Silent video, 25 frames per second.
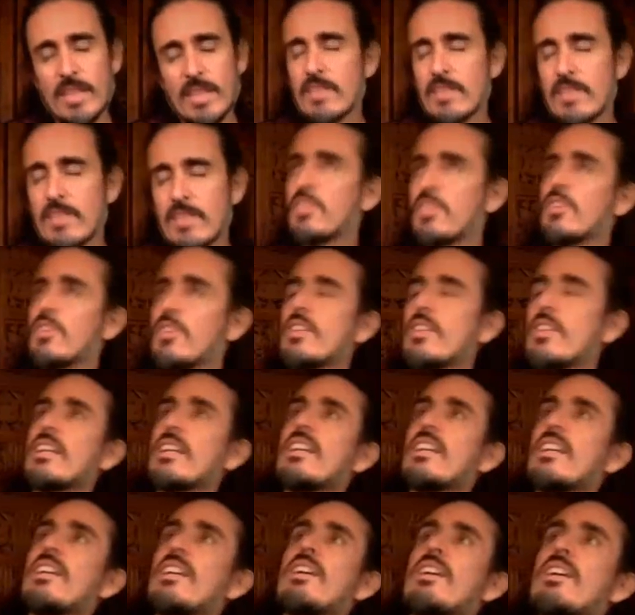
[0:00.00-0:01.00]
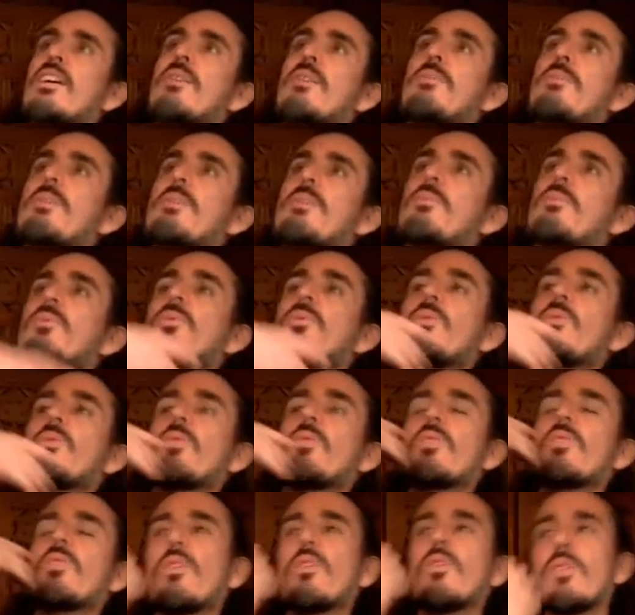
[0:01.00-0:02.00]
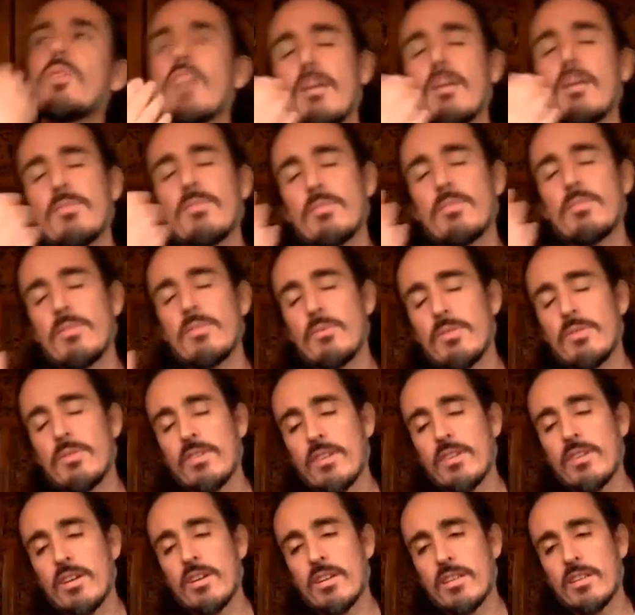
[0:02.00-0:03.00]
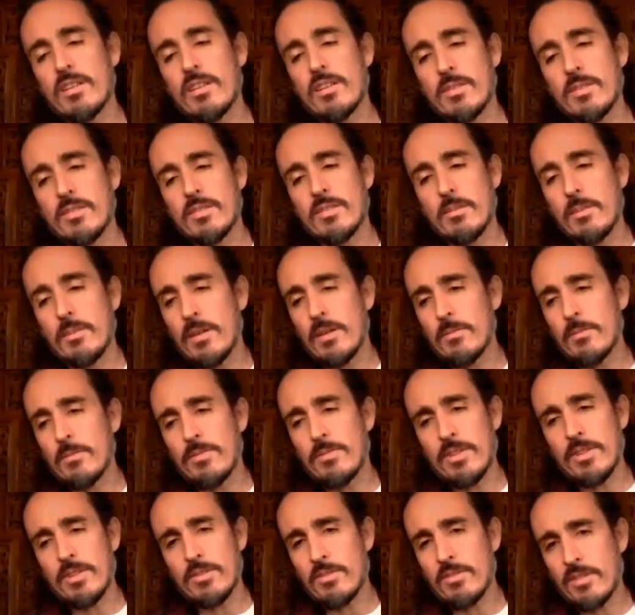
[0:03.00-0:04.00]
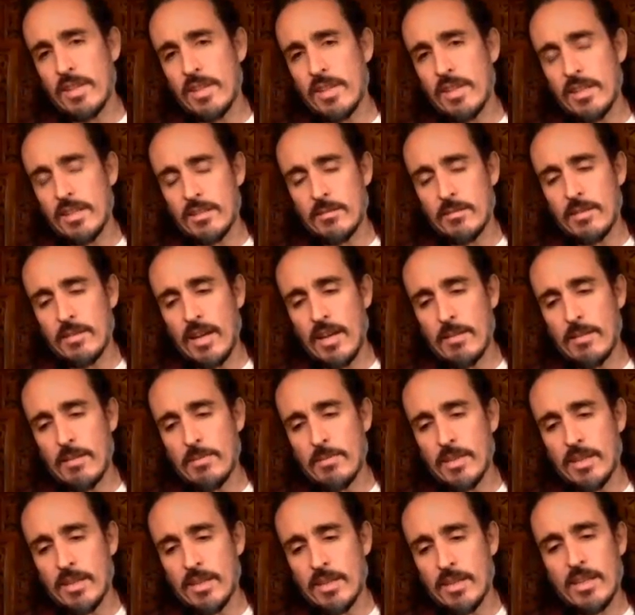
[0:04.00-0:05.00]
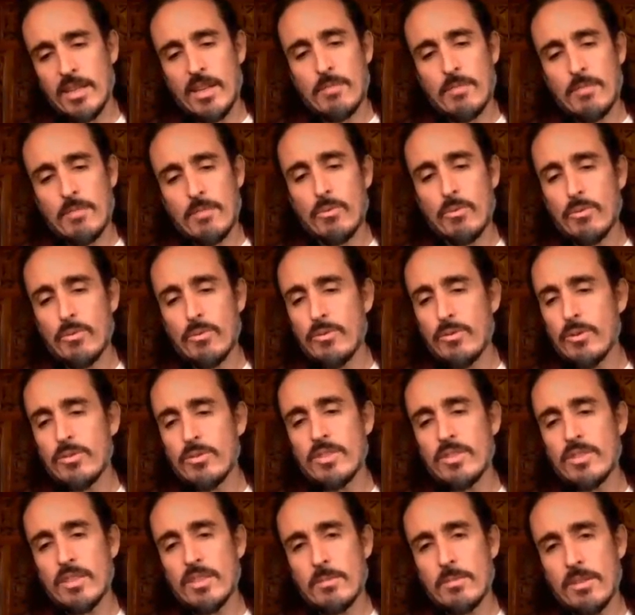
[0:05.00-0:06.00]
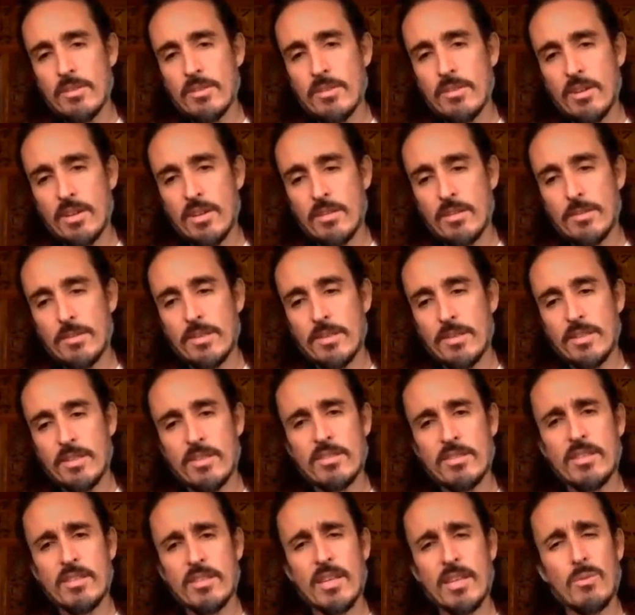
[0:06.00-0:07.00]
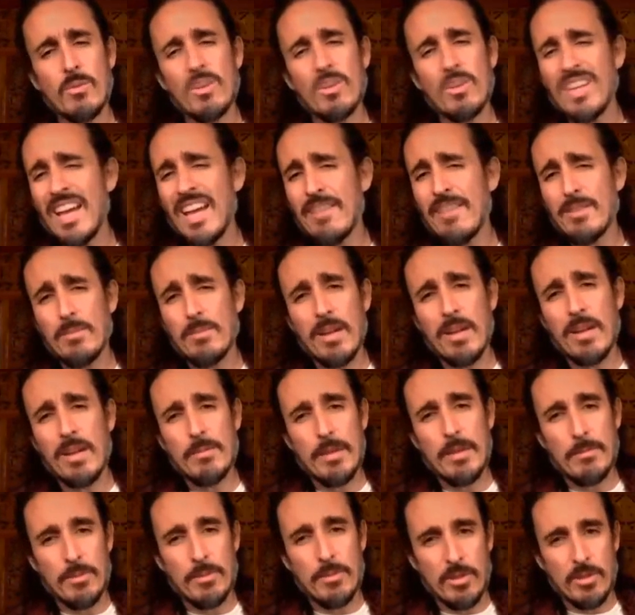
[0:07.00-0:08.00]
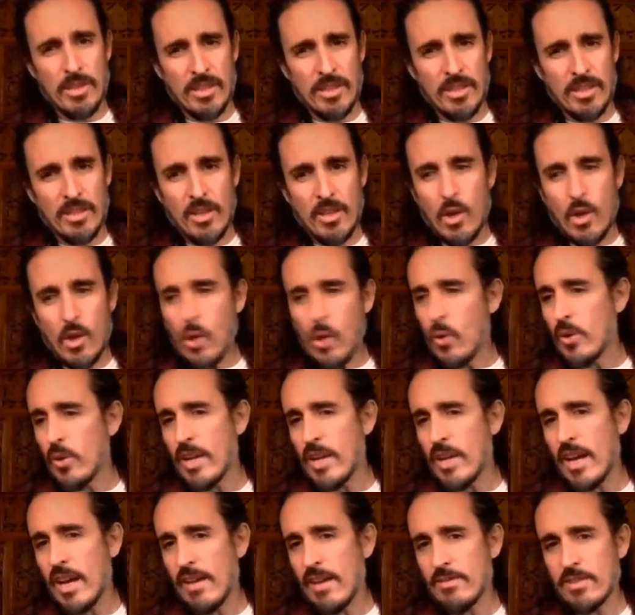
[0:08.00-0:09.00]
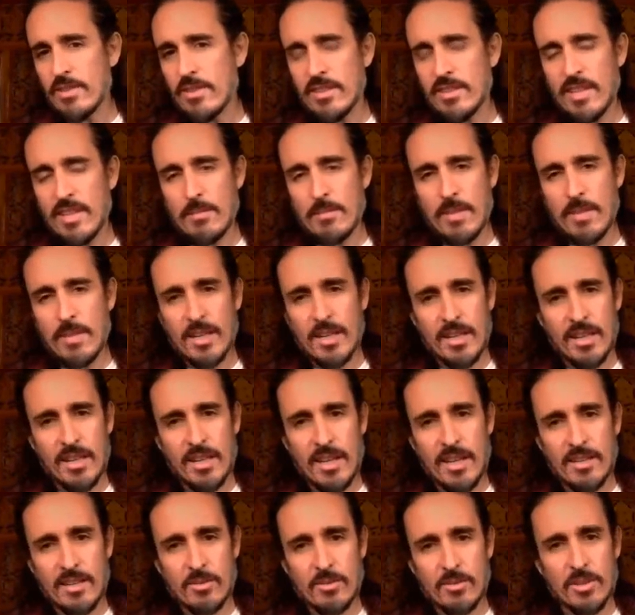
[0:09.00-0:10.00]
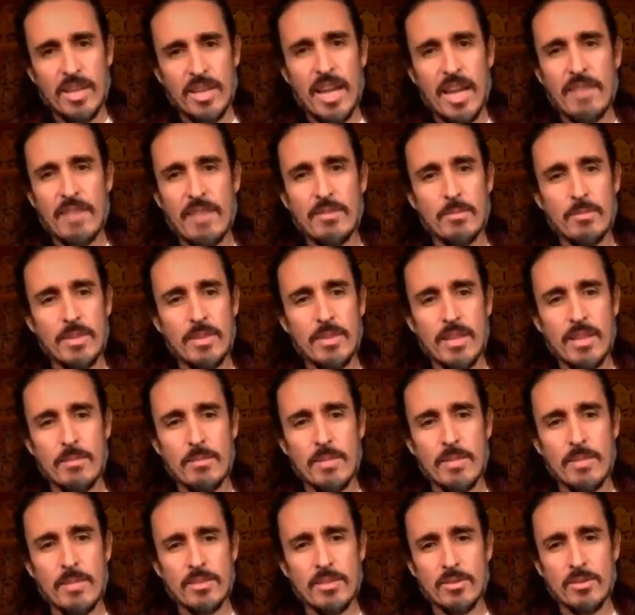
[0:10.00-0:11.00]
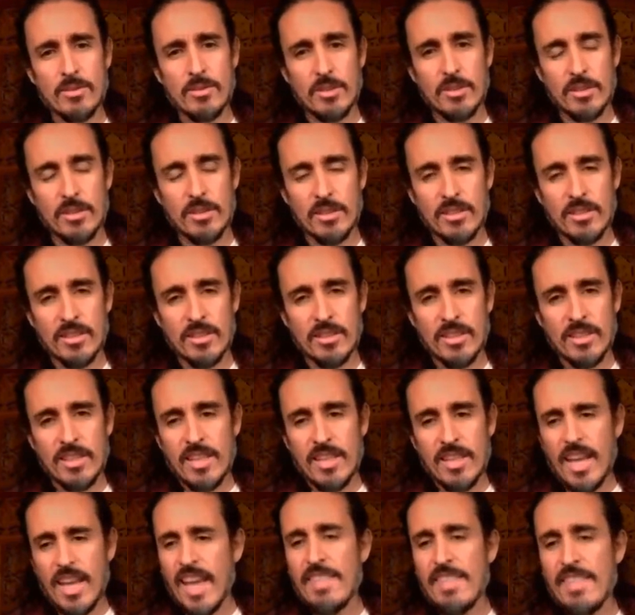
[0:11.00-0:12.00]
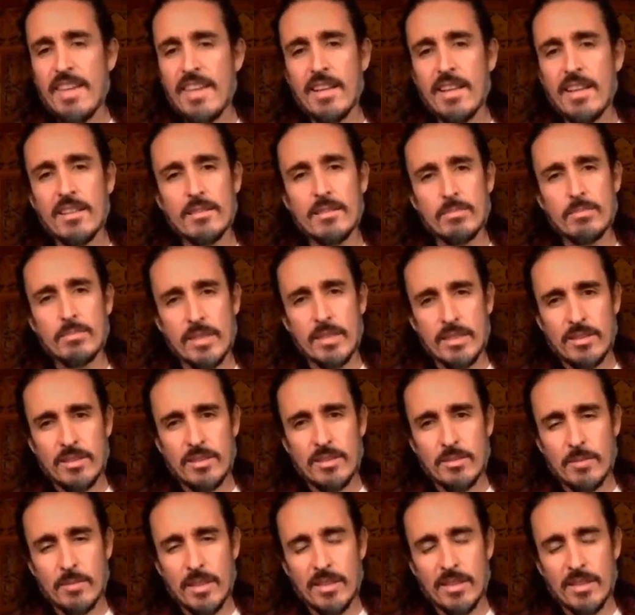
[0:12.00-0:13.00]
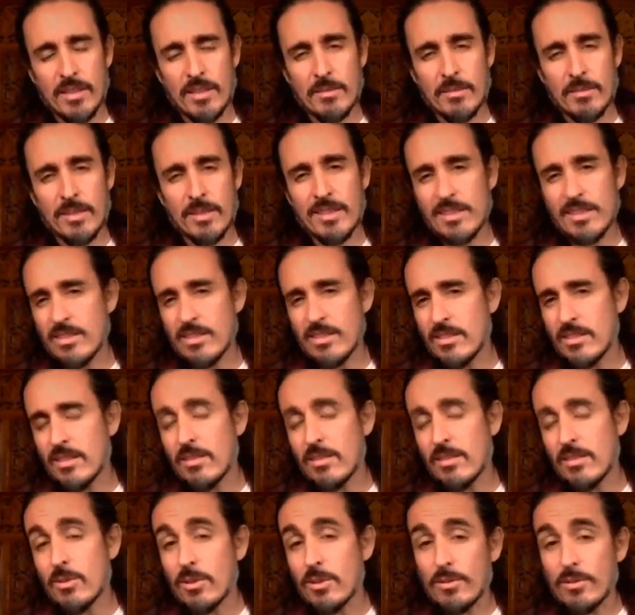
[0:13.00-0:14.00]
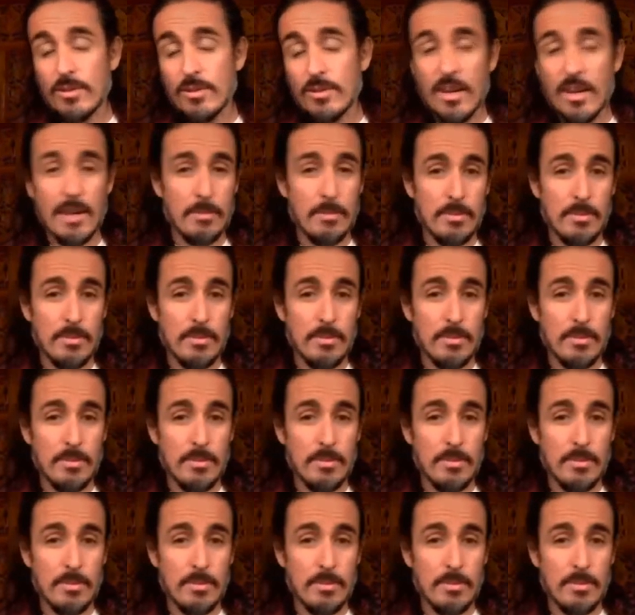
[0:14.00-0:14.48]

You know, like people who come to me with their arguments about this or that topic refuse to give me their argument. They just say, well, you have to buy my book, or you have to attend my class, or you have to become my student. And then I'll explain to you my argument. That's just a load of crap.